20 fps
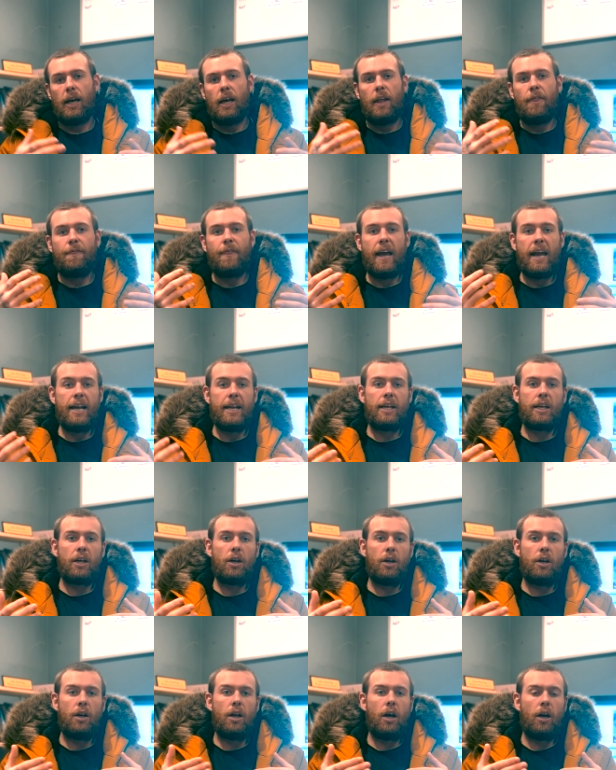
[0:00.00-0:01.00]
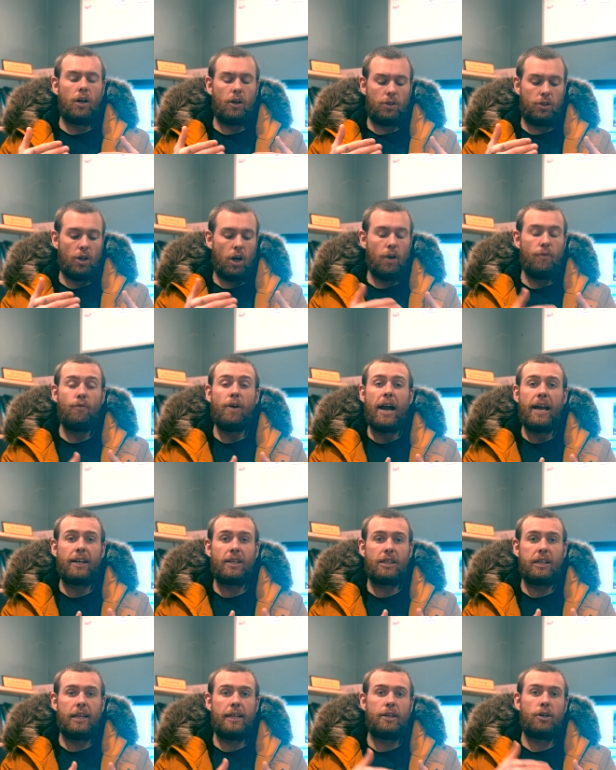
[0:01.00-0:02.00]
they can
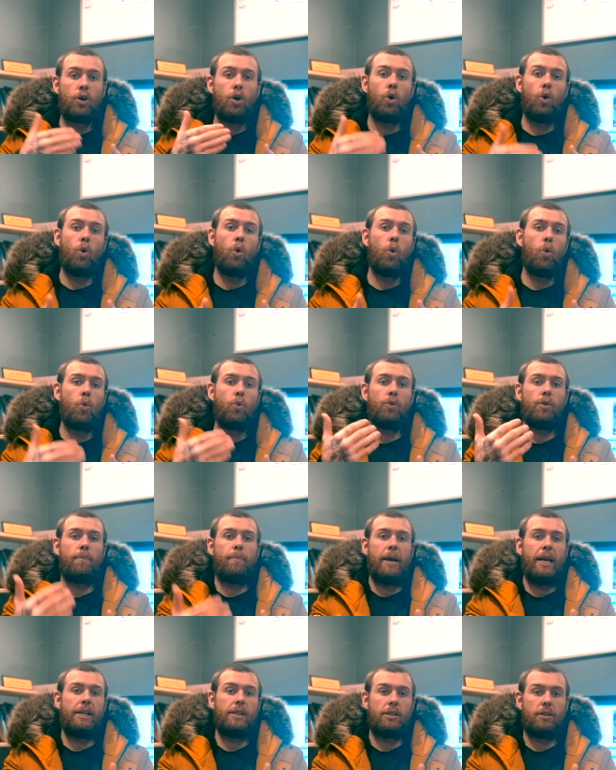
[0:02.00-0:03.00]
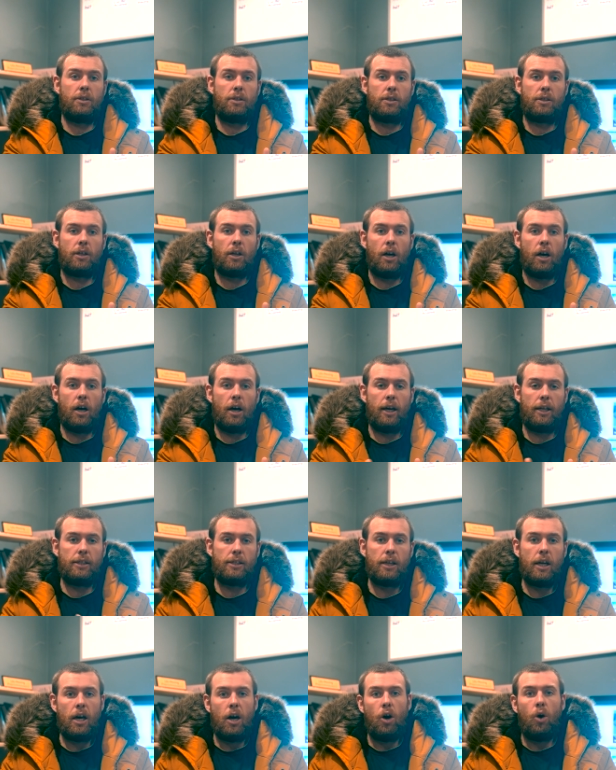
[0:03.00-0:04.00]
directly call the maintenance
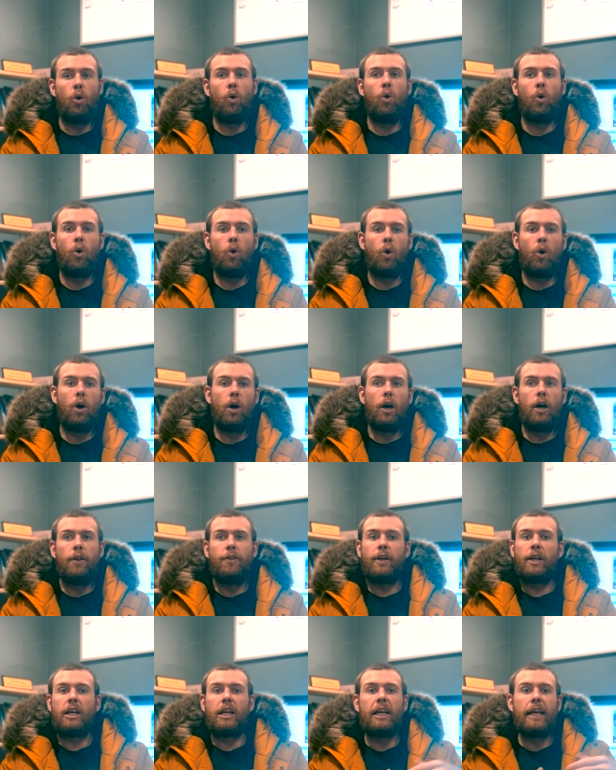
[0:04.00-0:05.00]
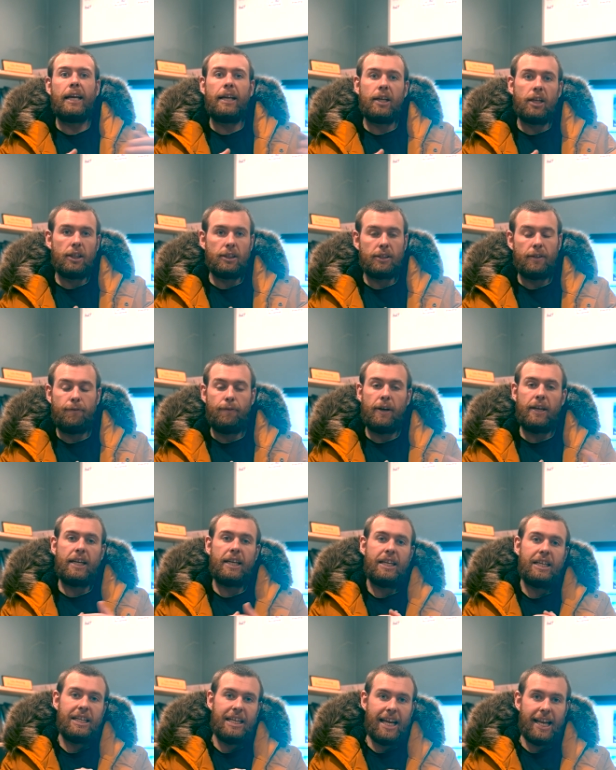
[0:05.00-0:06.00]
guys or the cleaners if they
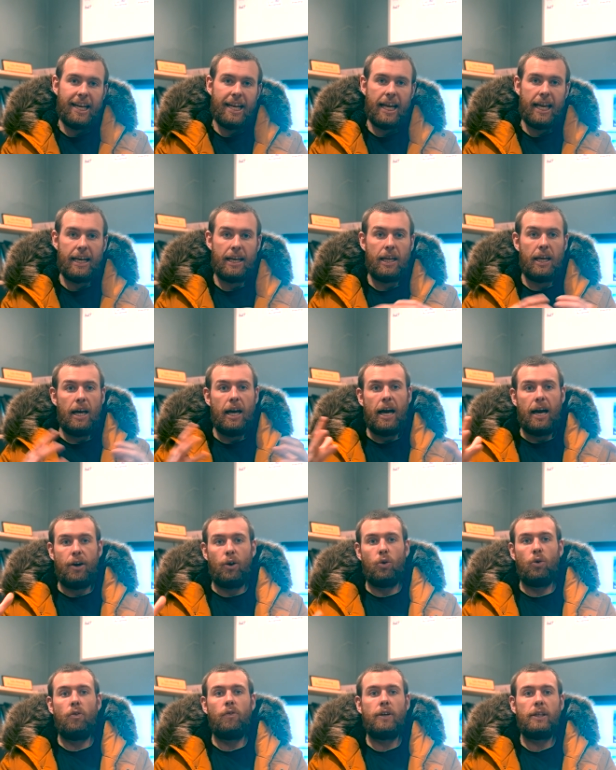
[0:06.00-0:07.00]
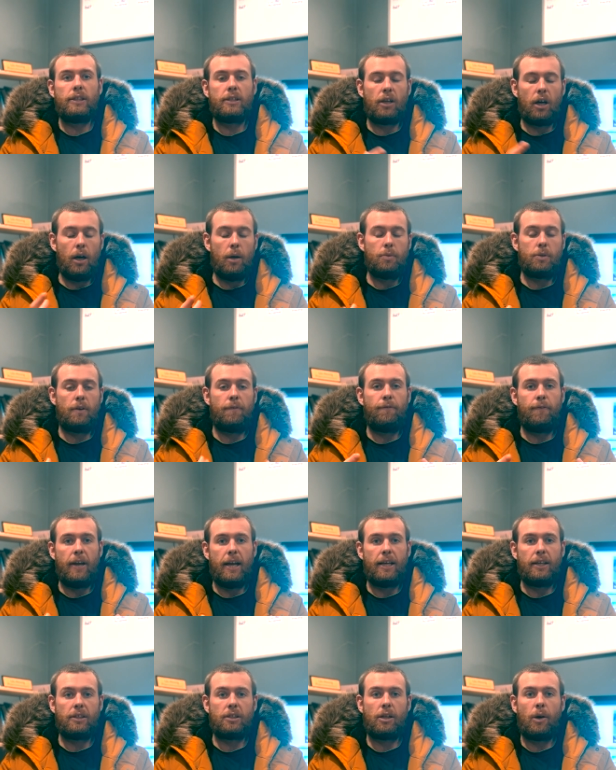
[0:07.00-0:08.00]
need linen and all these types of
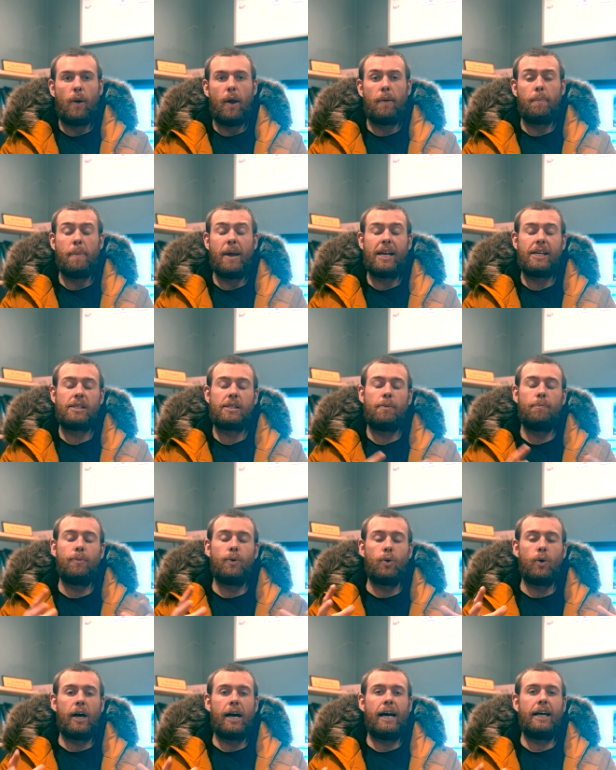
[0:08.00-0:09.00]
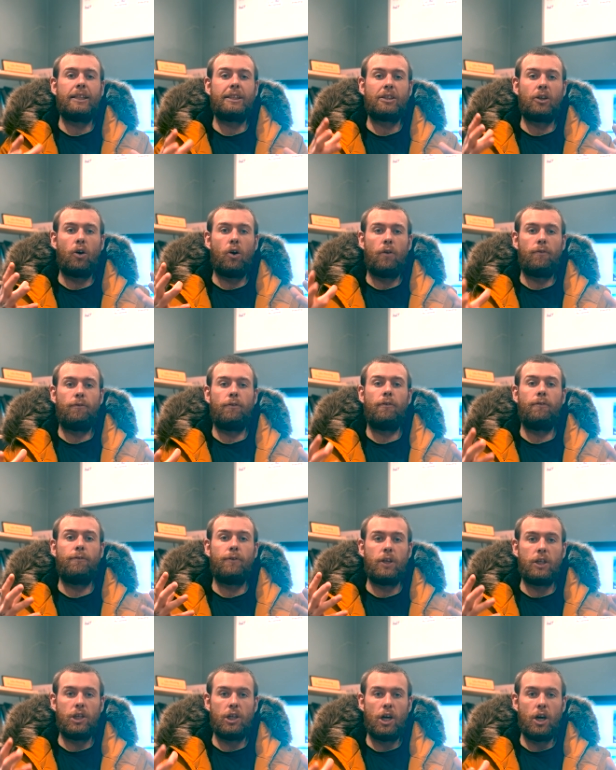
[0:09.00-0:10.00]
things. So it makes it more hands off for
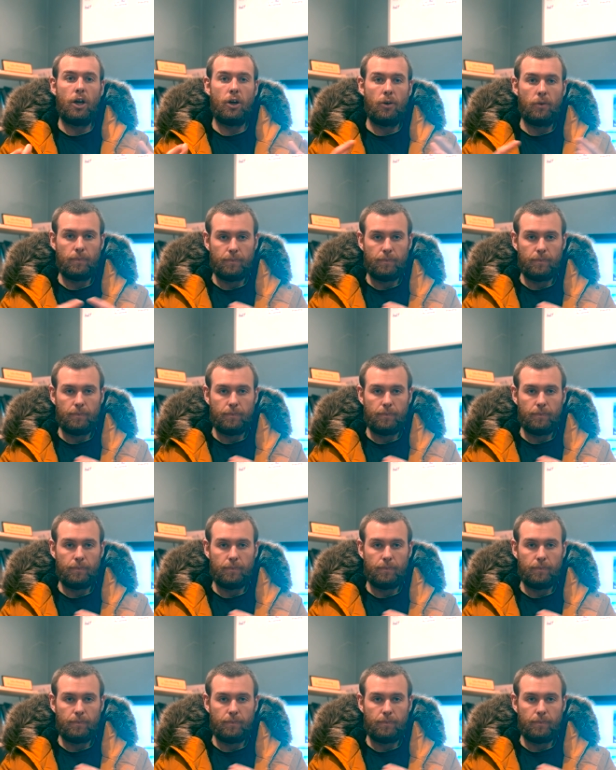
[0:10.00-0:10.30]
you.